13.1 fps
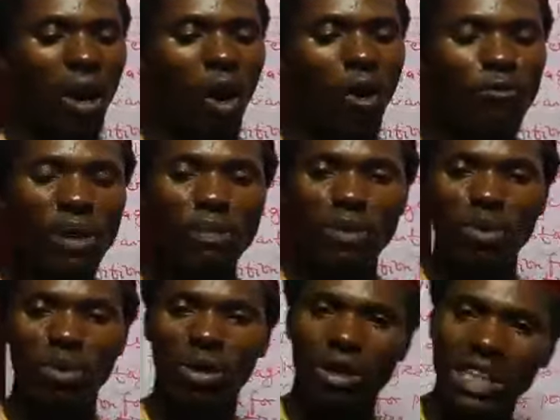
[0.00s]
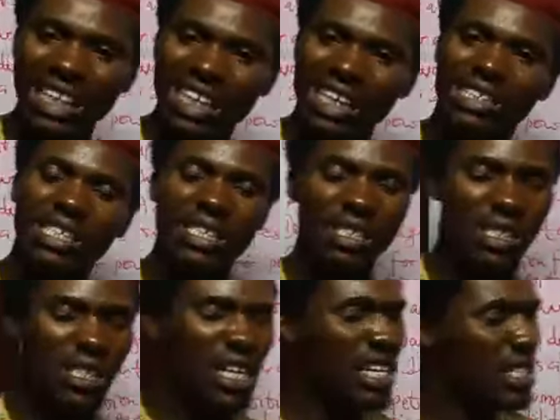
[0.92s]
of people that
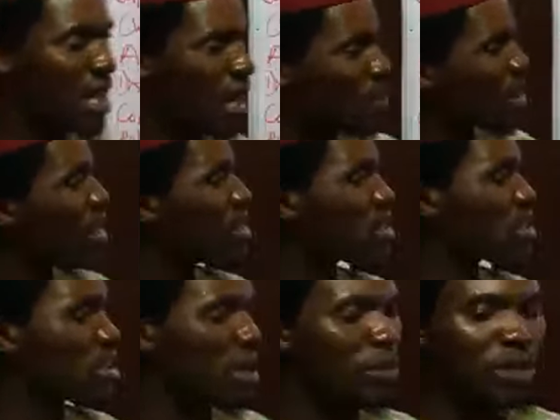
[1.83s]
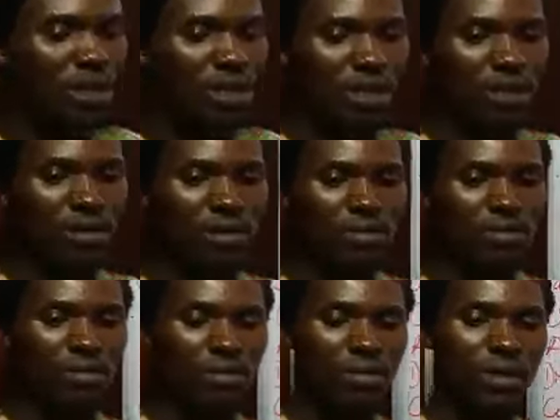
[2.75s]
exist in a capitalist democracy.
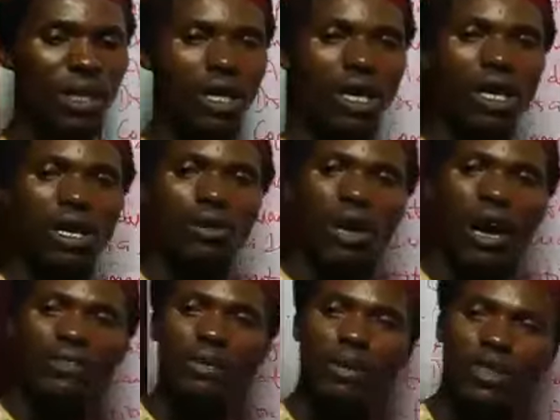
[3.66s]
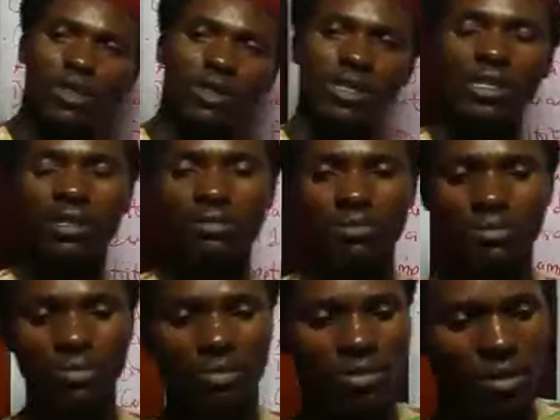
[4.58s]
We have the bourgeoisie,
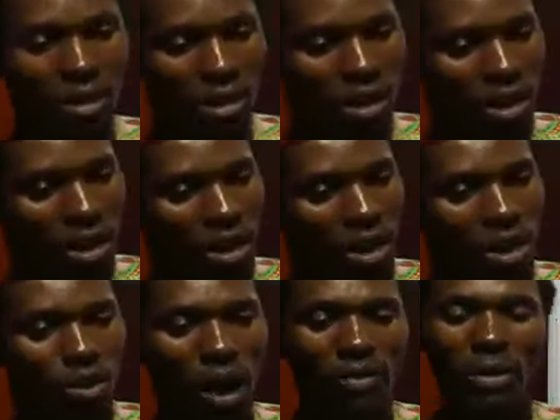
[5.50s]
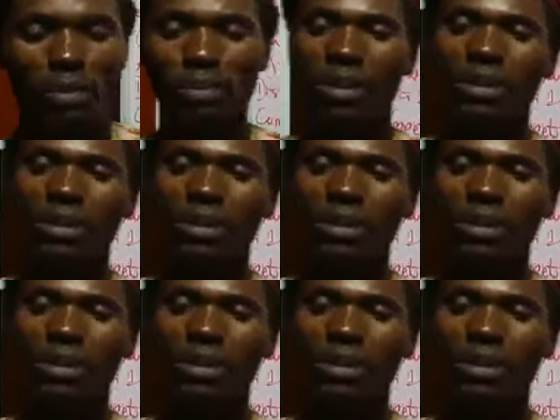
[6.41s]
we have the